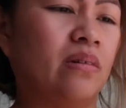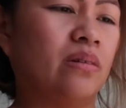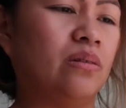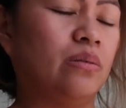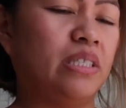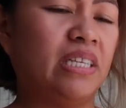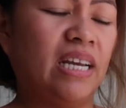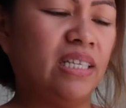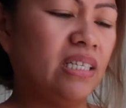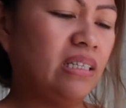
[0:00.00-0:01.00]
So, we're
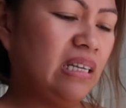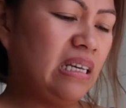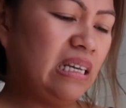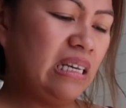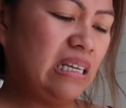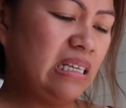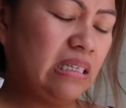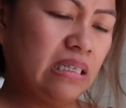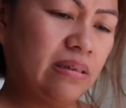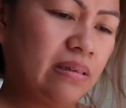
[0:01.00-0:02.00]
changing this.